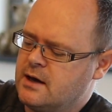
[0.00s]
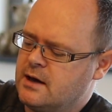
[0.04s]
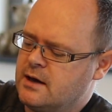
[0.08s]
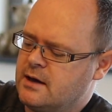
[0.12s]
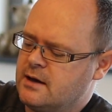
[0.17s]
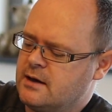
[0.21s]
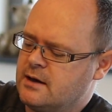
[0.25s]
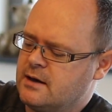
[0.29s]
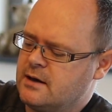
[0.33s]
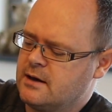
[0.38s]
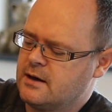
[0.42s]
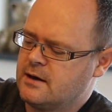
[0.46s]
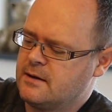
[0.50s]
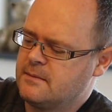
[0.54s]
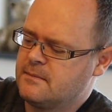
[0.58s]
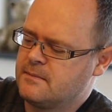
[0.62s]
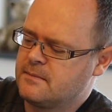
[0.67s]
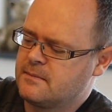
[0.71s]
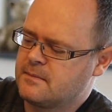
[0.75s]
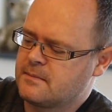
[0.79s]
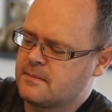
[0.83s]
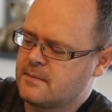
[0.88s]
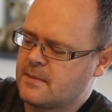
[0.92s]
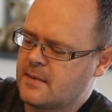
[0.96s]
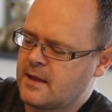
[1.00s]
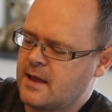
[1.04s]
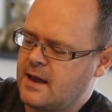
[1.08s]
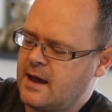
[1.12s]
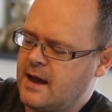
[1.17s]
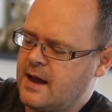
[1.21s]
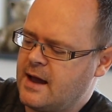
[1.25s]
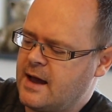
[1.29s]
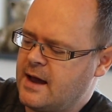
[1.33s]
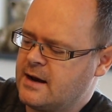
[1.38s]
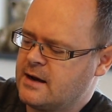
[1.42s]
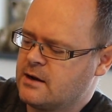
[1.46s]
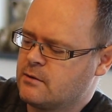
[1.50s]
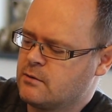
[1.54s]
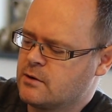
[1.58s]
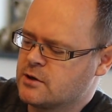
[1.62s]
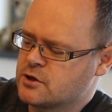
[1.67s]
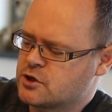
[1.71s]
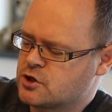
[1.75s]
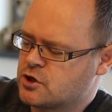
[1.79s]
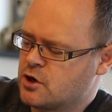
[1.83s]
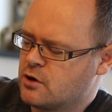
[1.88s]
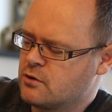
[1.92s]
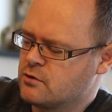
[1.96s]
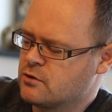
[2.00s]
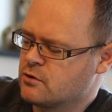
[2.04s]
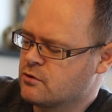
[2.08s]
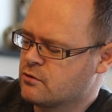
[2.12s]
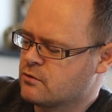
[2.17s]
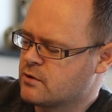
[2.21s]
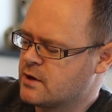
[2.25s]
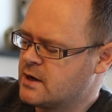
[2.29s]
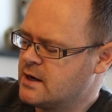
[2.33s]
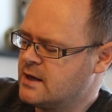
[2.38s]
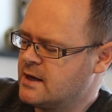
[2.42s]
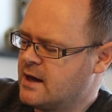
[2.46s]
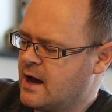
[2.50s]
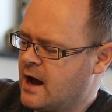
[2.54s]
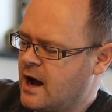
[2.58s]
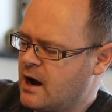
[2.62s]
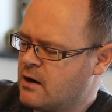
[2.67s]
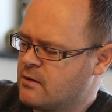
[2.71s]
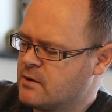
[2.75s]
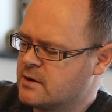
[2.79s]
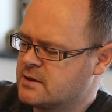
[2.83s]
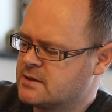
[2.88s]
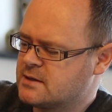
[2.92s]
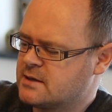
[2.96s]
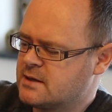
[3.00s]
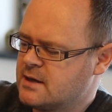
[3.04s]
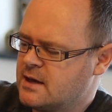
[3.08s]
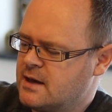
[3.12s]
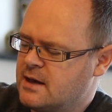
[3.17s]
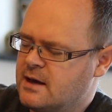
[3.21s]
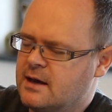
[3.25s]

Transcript: and I will show you really how it